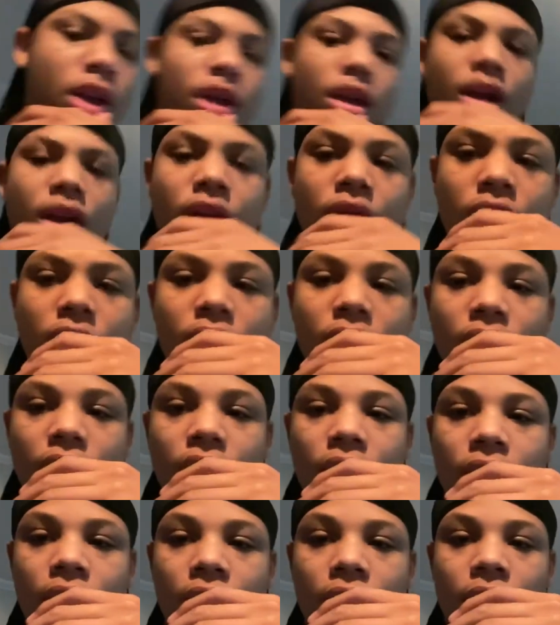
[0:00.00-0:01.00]

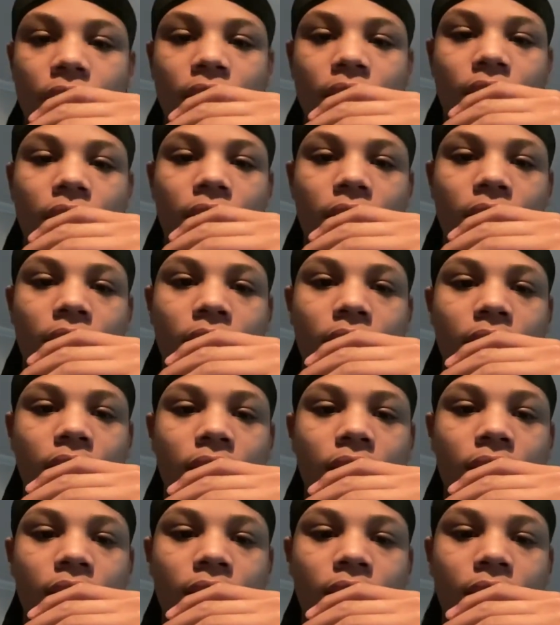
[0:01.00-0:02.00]

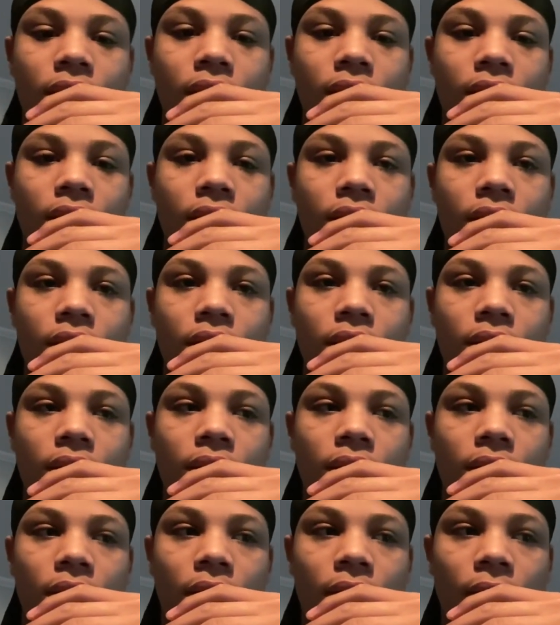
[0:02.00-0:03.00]

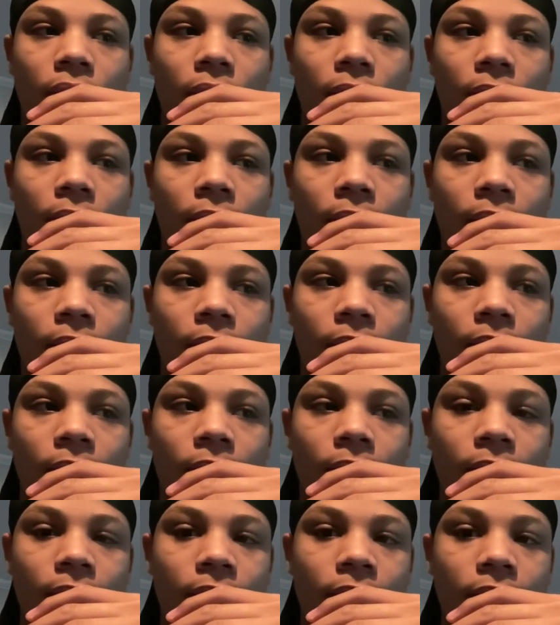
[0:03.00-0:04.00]

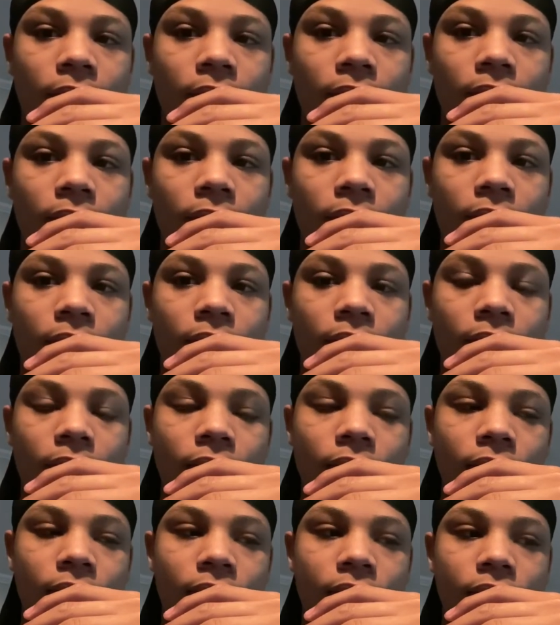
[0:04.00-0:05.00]

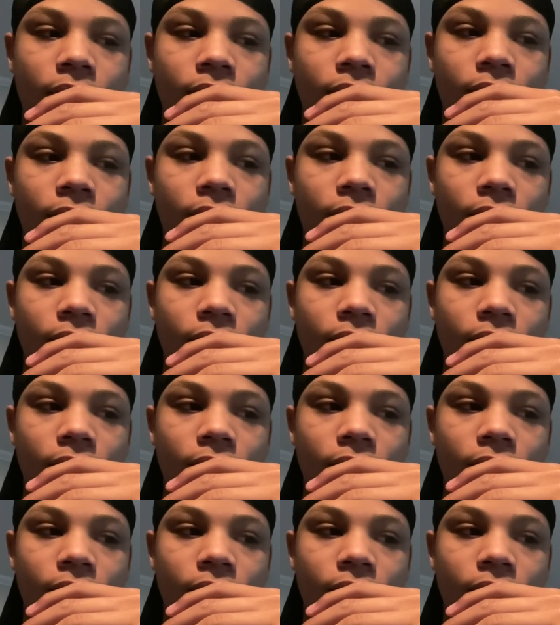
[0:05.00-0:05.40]
(no one is talking)